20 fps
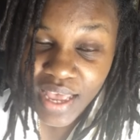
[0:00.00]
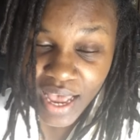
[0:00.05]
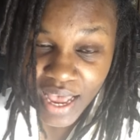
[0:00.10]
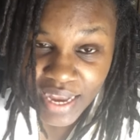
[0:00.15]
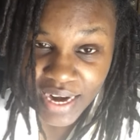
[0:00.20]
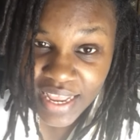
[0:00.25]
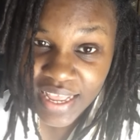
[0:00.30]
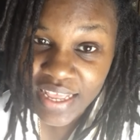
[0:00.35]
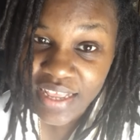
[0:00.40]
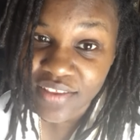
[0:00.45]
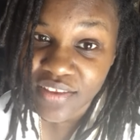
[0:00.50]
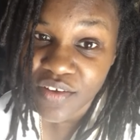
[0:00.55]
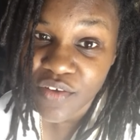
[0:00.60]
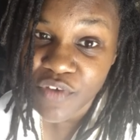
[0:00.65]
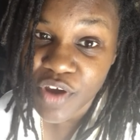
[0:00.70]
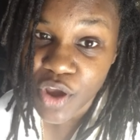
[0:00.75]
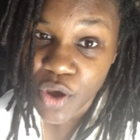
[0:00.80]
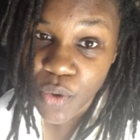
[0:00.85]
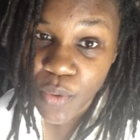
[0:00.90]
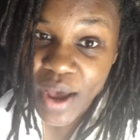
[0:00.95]
And it is a
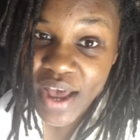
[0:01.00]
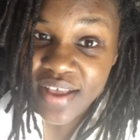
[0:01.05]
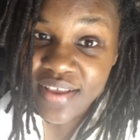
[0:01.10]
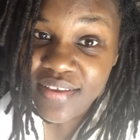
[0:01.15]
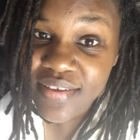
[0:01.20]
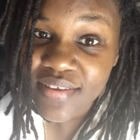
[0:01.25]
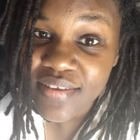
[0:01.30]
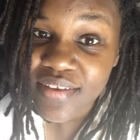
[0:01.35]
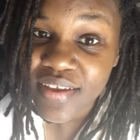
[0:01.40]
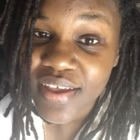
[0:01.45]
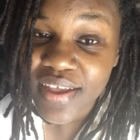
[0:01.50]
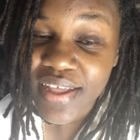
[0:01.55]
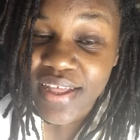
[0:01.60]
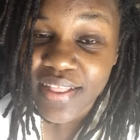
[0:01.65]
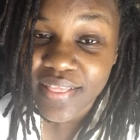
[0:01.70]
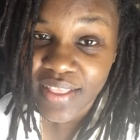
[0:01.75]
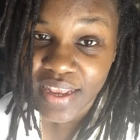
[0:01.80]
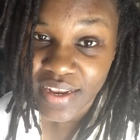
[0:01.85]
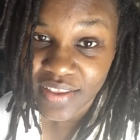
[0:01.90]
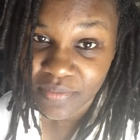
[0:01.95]
request
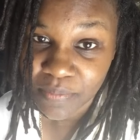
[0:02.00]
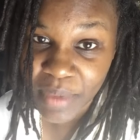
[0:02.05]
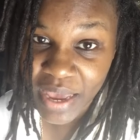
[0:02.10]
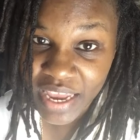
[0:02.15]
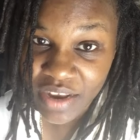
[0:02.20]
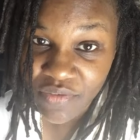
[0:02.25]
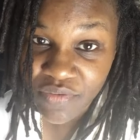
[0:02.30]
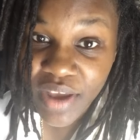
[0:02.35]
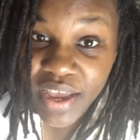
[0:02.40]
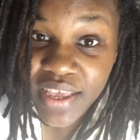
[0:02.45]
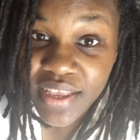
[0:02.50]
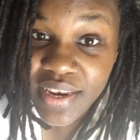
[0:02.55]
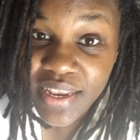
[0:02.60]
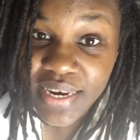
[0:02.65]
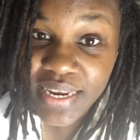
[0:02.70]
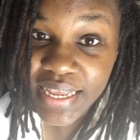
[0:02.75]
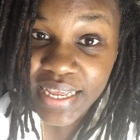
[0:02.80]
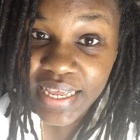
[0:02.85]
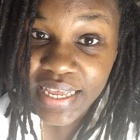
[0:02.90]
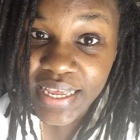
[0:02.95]
that is made
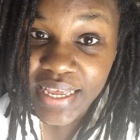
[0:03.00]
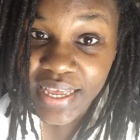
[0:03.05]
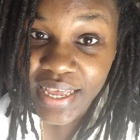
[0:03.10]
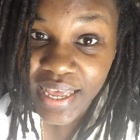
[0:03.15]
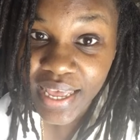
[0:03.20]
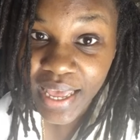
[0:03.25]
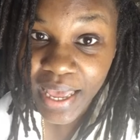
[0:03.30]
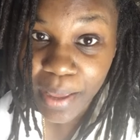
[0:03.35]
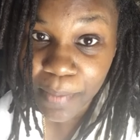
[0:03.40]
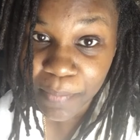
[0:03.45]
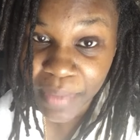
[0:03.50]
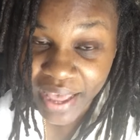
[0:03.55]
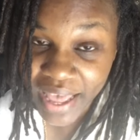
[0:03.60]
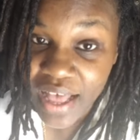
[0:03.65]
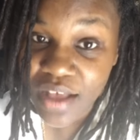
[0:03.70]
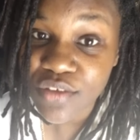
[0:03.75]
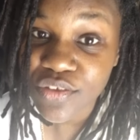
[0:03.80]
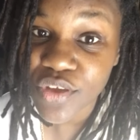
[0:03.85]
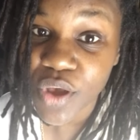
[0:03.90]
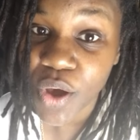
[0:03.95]
regularly in my
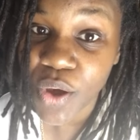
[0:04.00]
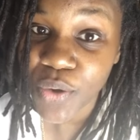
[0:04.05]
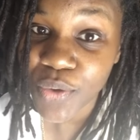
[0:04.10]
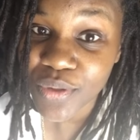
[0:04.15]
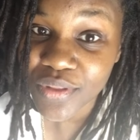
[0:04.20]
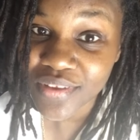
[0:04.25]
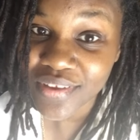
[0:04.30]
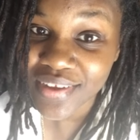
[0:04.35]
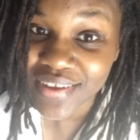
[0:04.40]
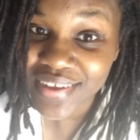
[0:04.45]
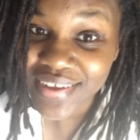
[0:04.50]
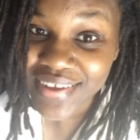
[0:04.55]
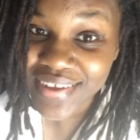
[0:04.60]
household.